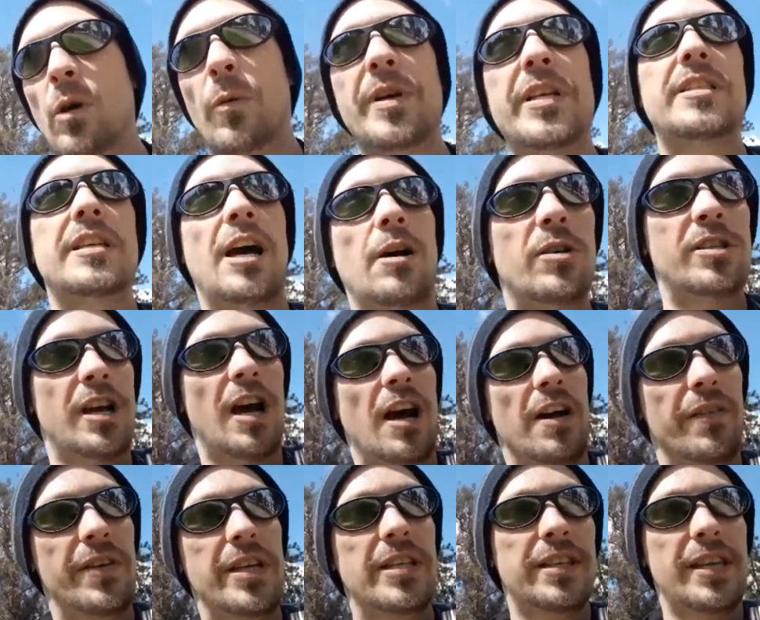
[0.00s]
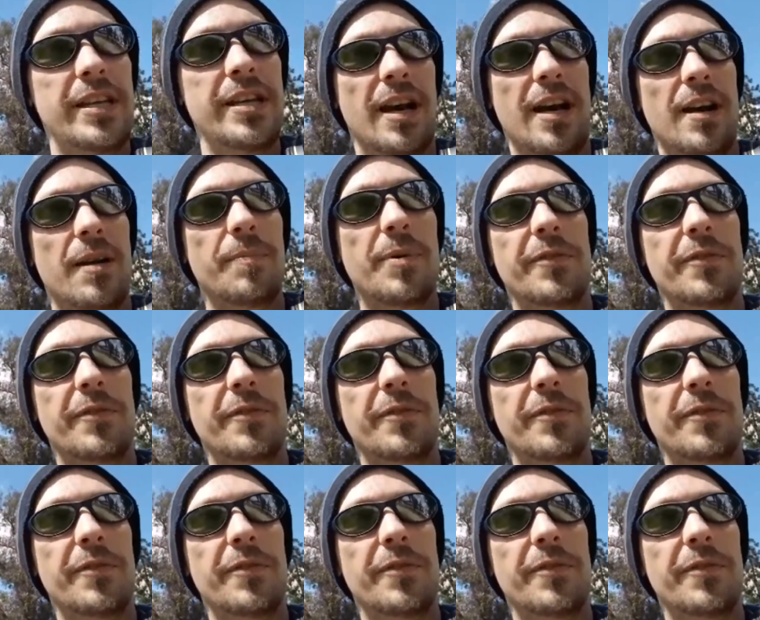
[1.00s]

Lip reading: what we saw was obviously not